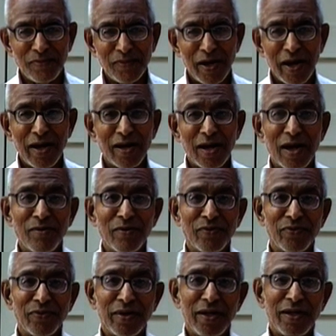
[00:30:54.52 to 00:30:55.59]
And I am
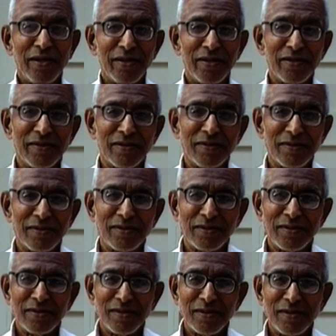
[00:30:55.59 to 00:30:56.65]
free.
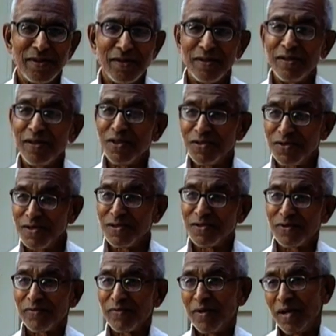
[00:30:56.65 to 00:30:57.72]
This is
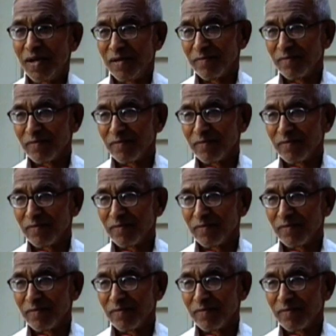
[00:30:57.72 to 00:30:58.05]
freedom.